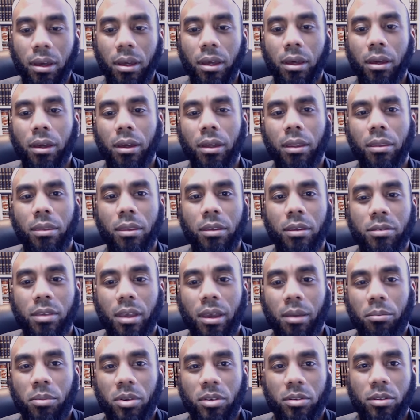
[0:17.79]
Uh, in this
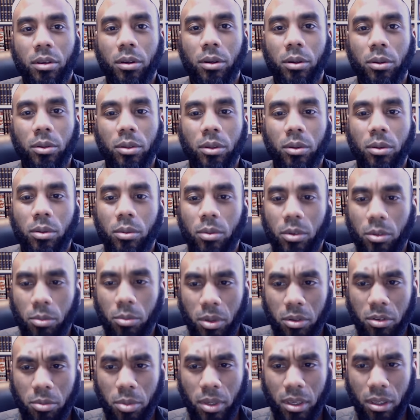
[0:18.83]
episode, we'll
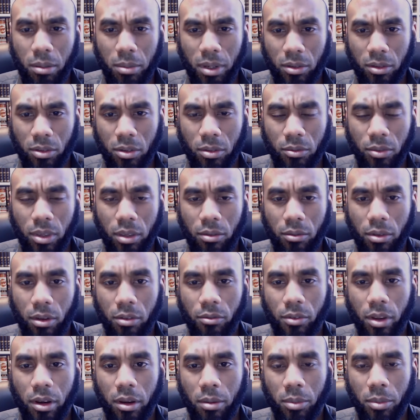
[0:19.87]
be speaking about something
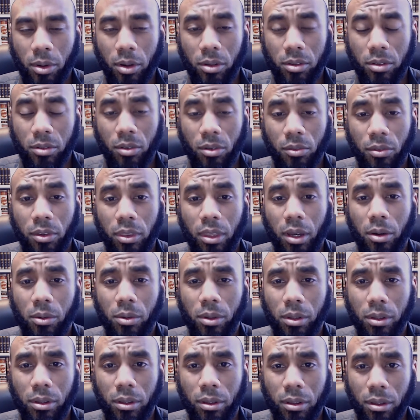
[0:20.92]
very important, something that
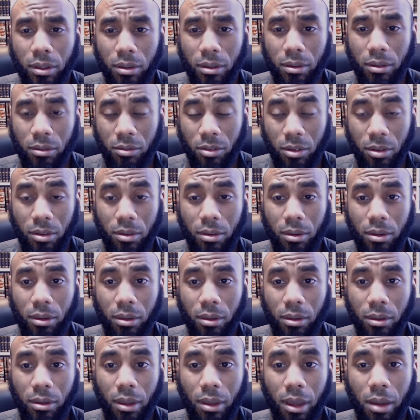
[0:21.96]
will
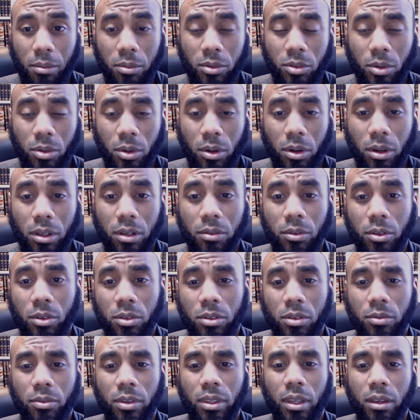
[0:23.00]
happen to all of us,
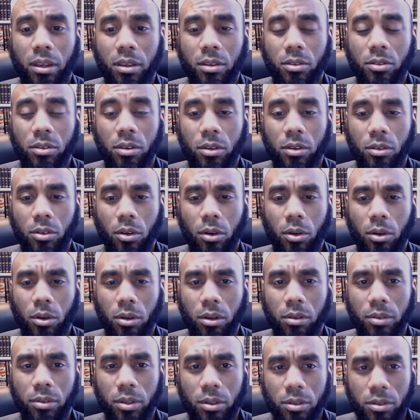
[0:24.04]
something that concerns
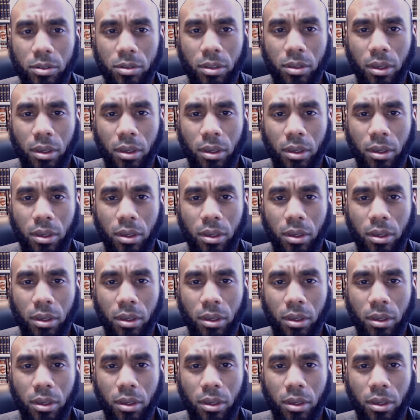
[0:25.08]
all of us.